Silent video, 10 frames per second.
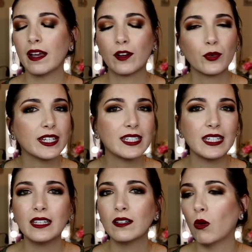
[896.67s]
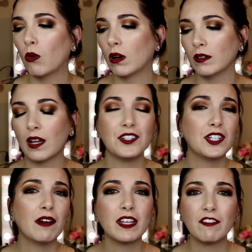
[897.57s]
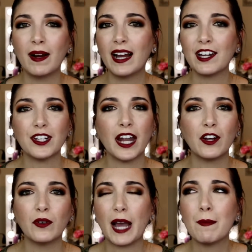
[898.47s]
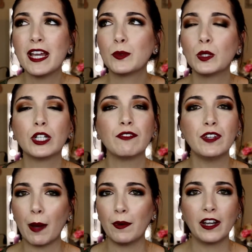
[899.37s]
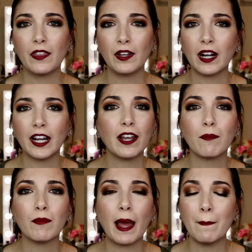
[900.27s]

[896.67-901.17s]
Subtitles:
creasing or longevity of my eyeshadow. I may as well could have not put anything on and it had